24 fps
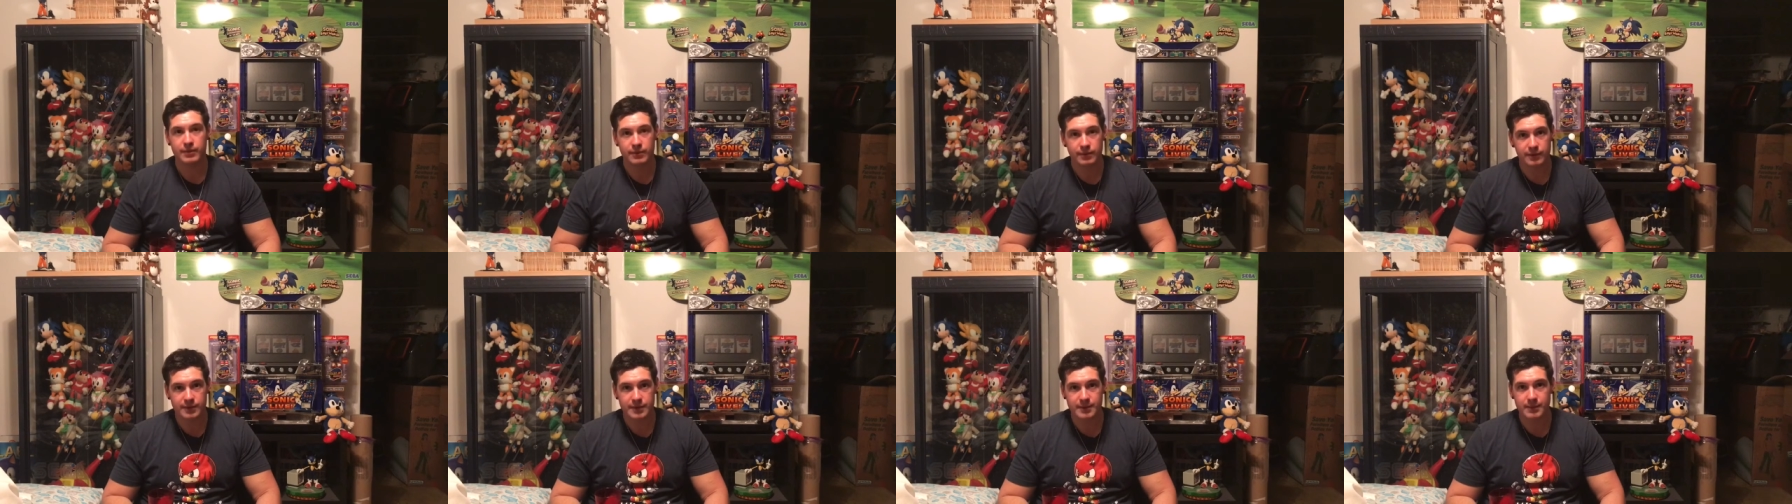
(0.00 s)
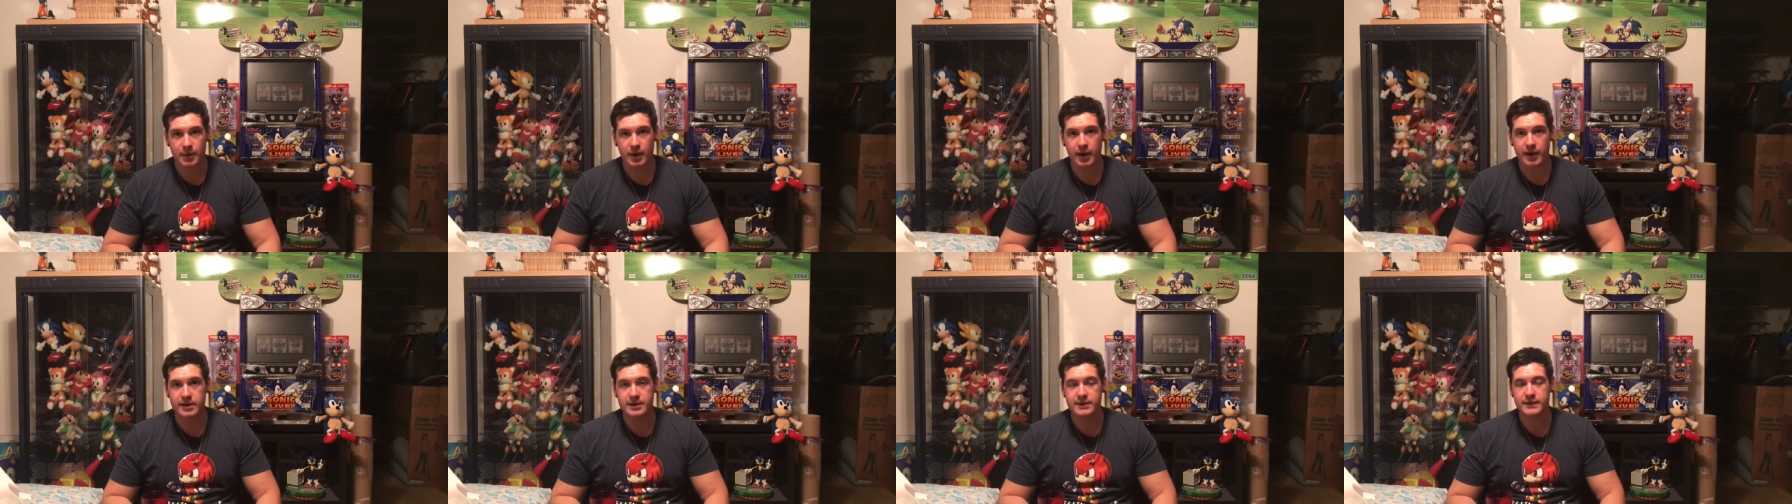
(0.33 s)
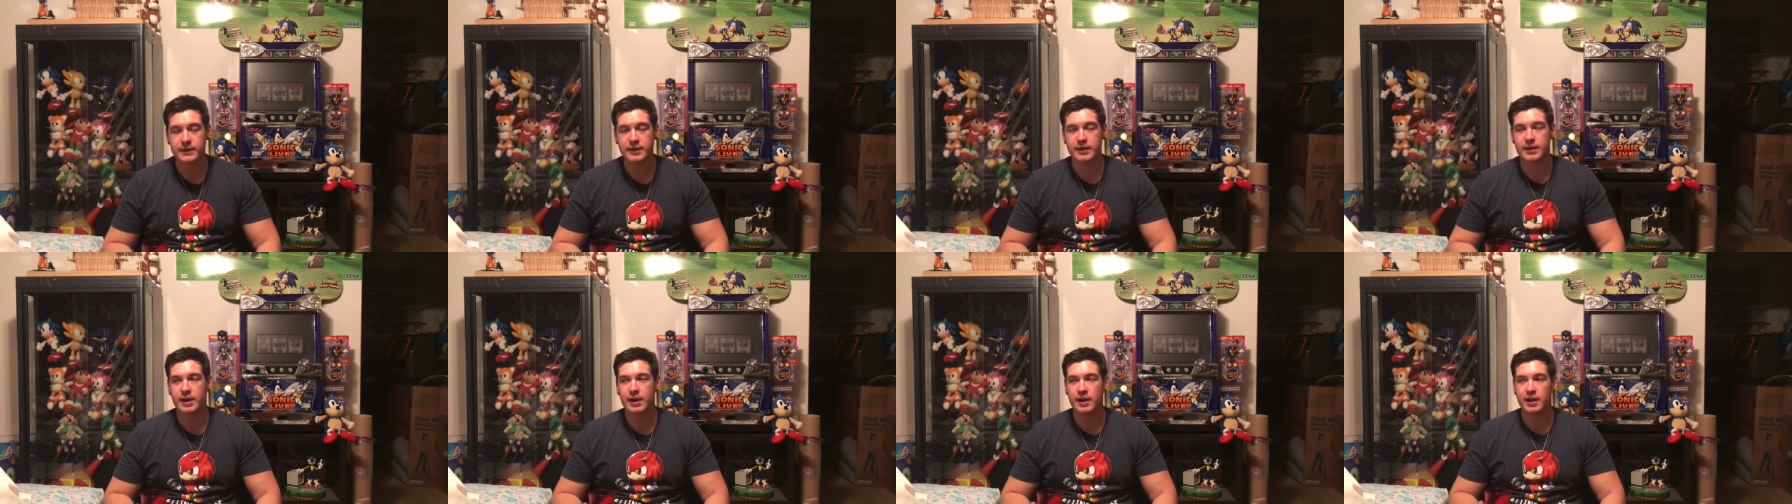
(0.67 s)
cool surprise
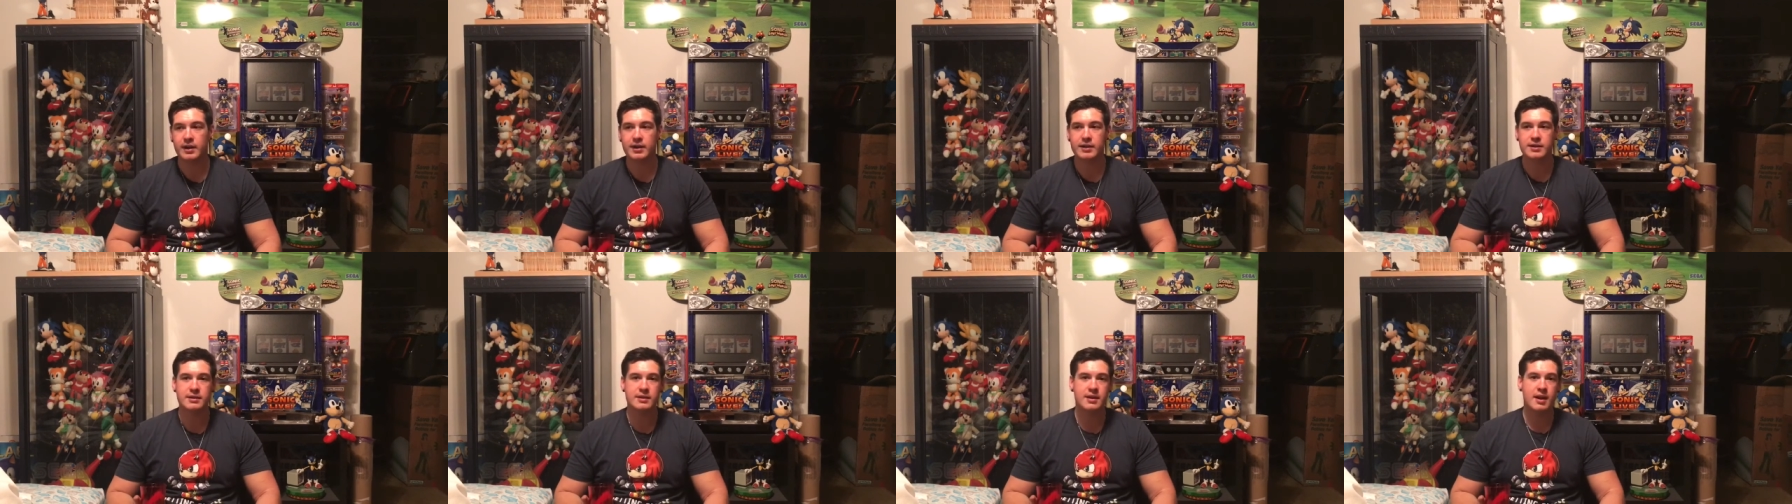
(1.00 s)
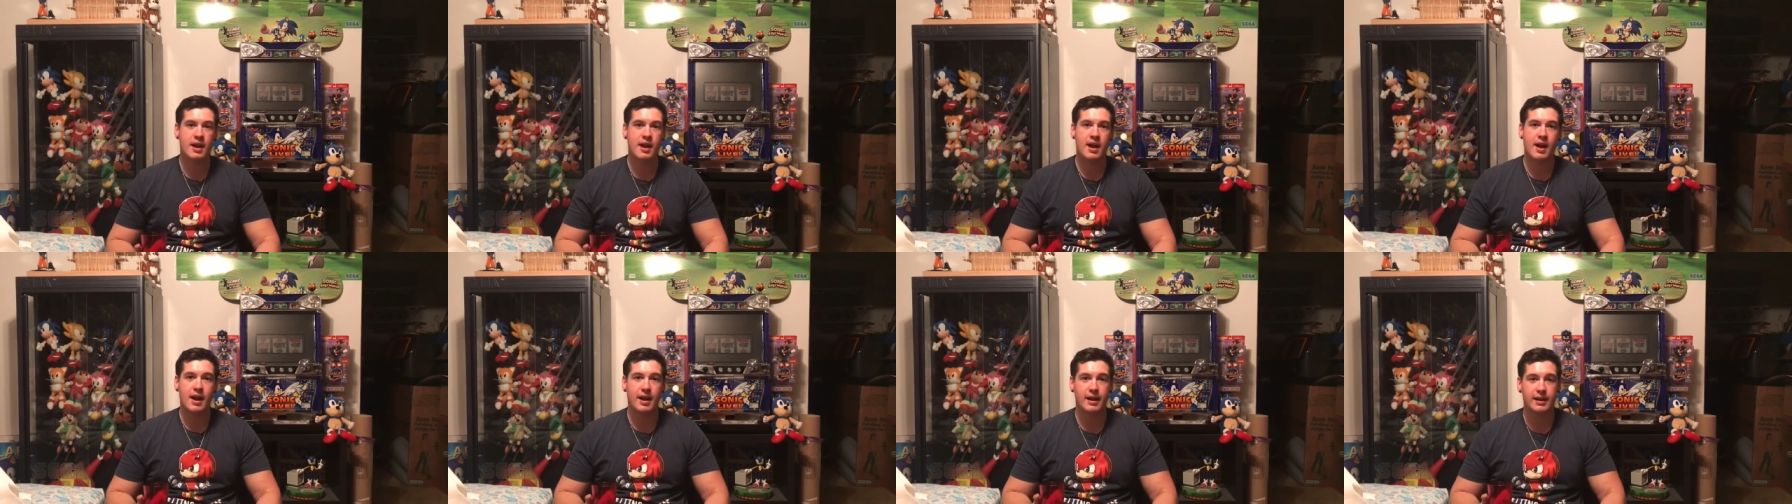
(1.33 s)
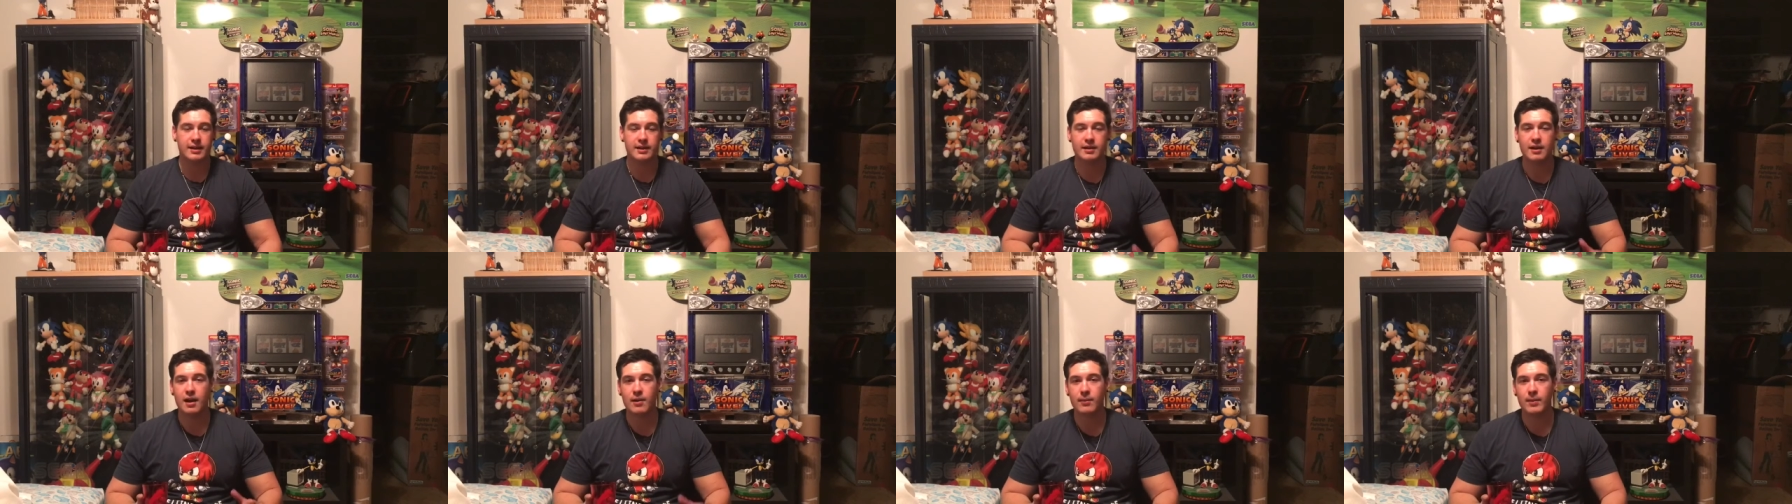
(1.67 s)
for you guys. I
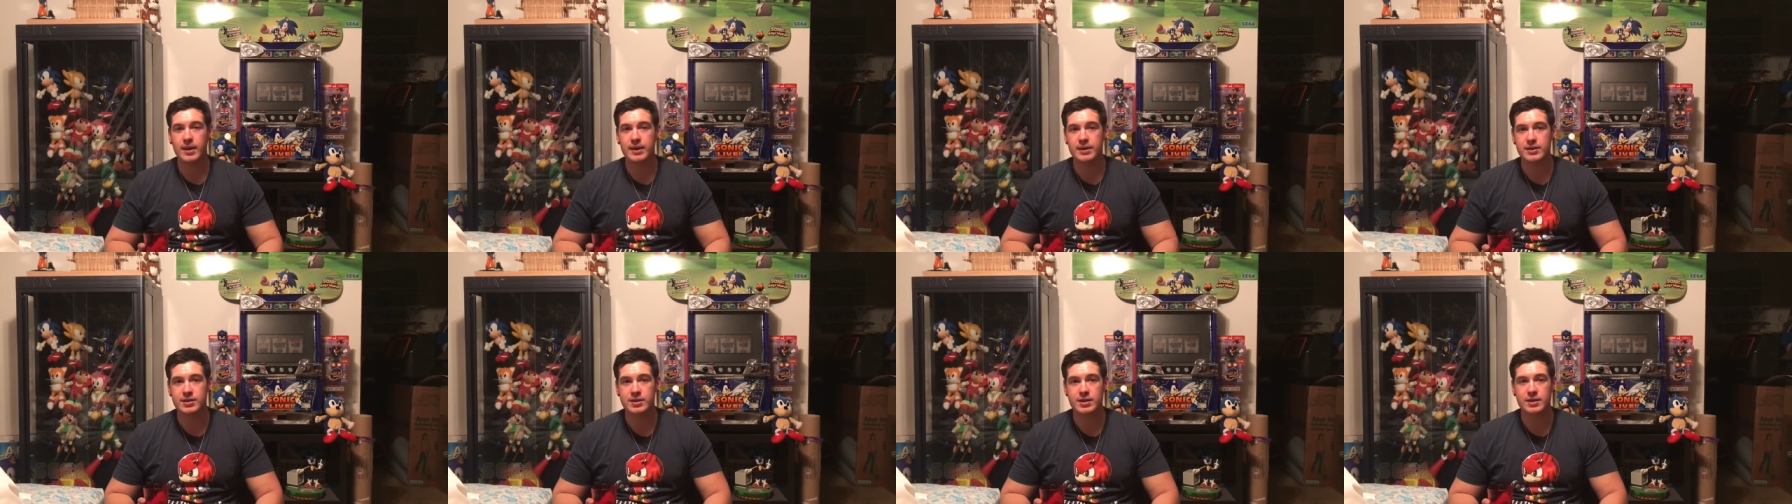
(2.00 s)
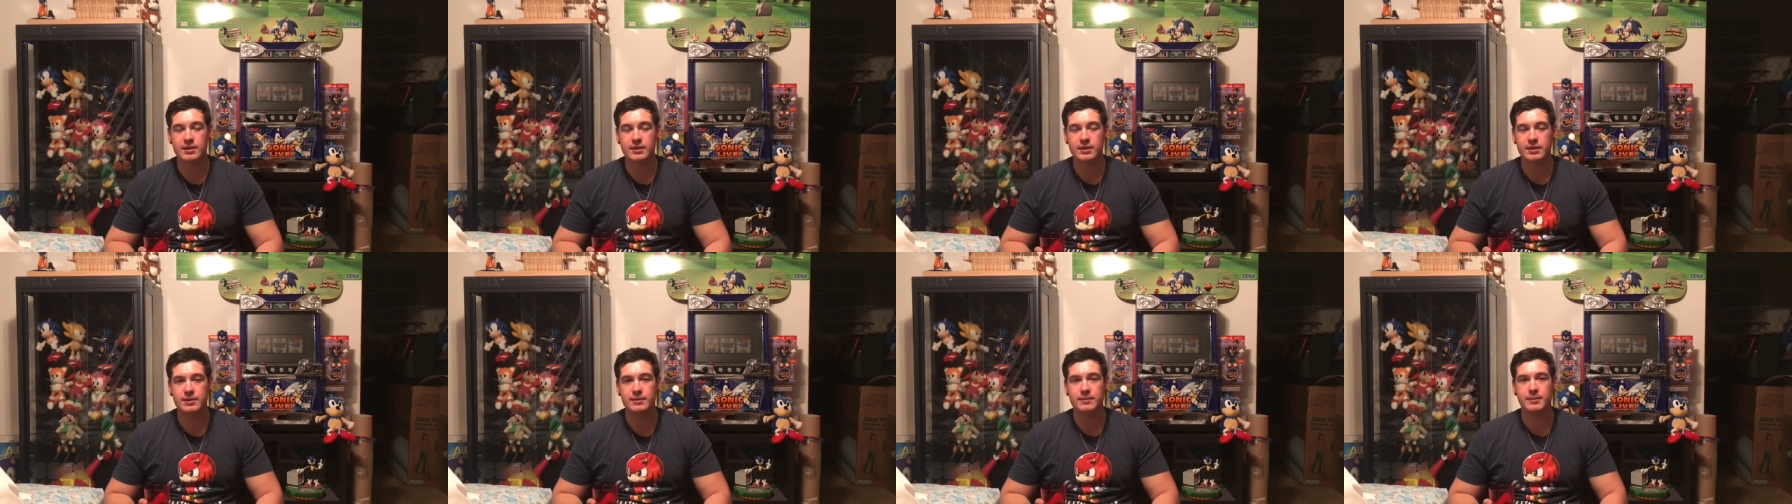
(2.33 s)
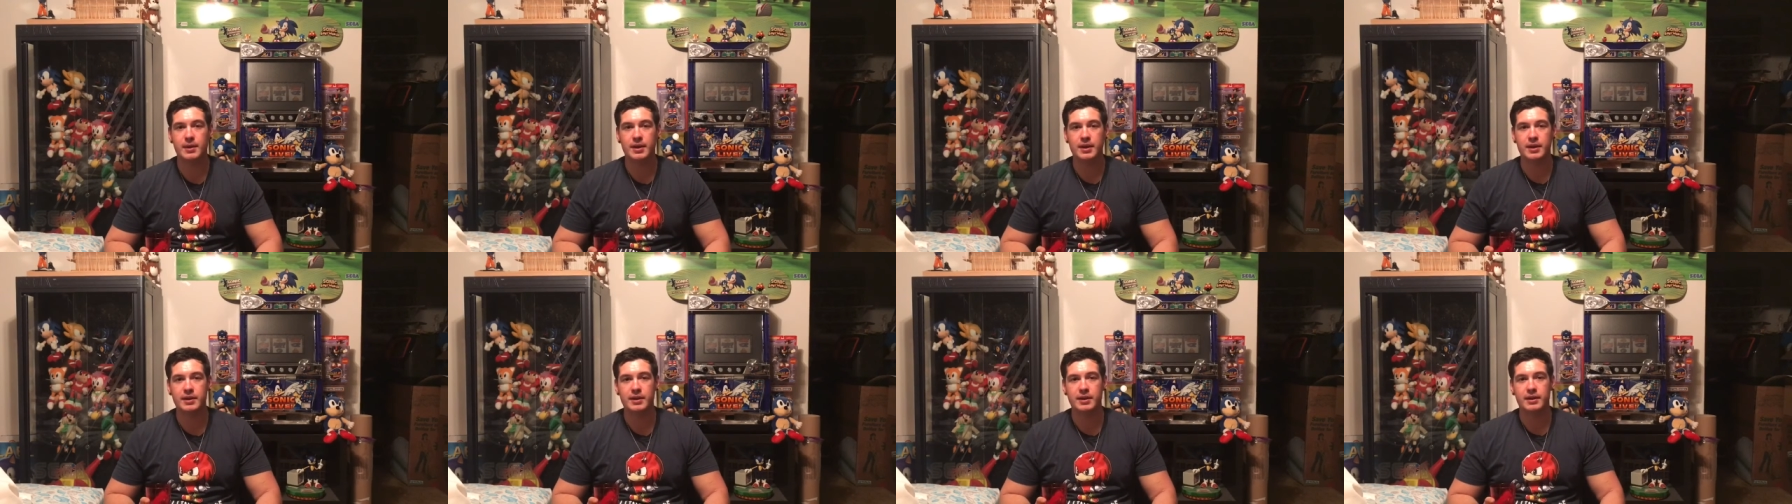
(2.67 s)
cannot wait to show you,
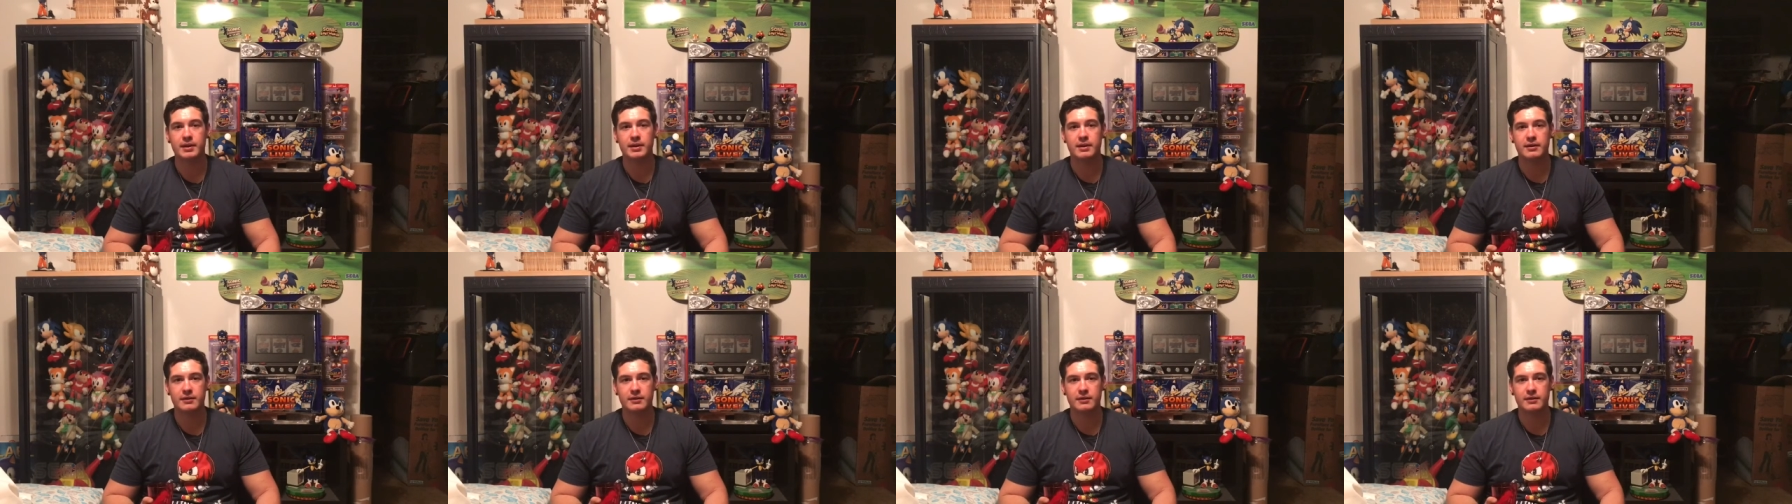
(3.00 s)
but